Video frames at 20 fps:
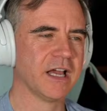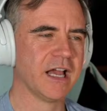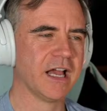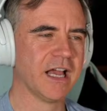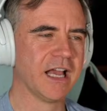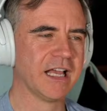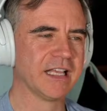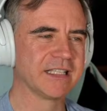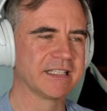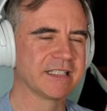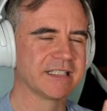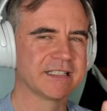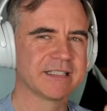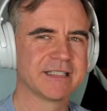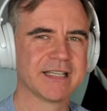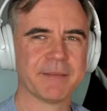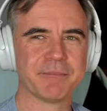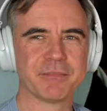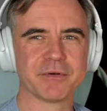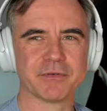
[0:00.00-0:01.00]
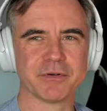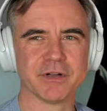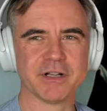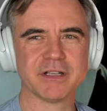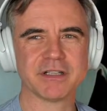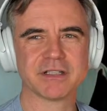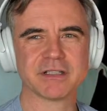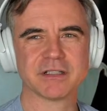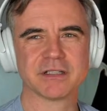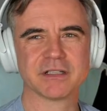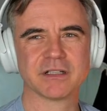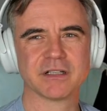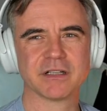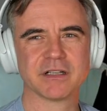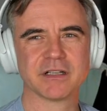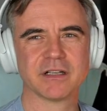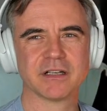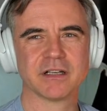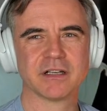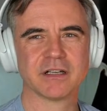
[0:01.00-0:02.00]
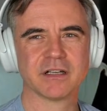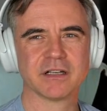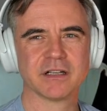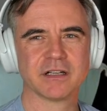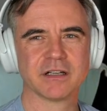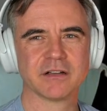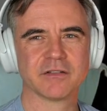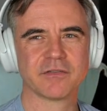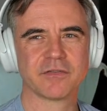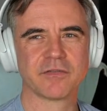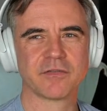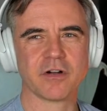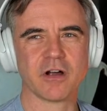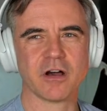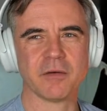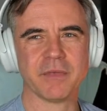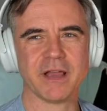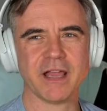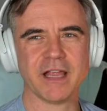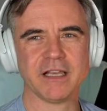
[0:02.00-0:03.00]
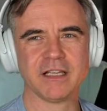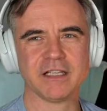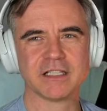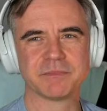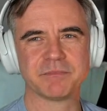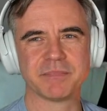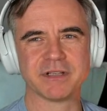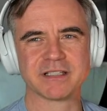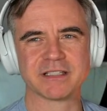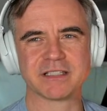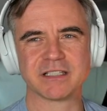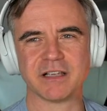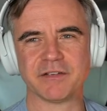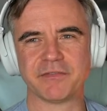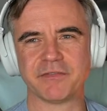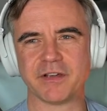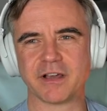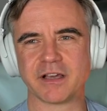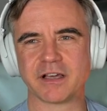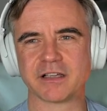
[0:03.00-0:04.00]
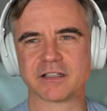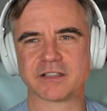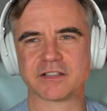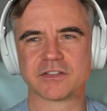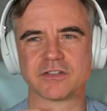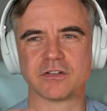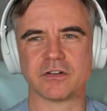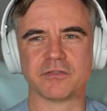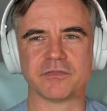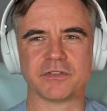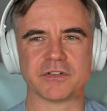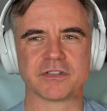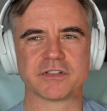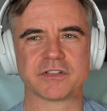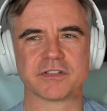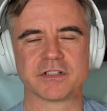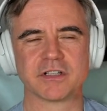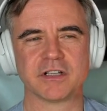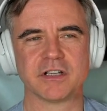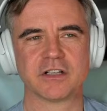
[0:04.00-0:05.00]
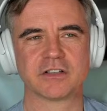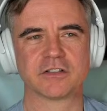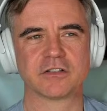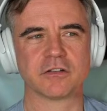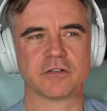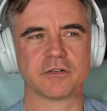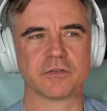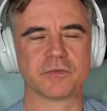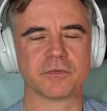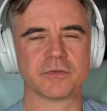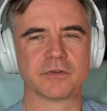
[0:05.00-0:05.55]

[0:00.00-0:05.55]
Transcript: as separate from any specific service. So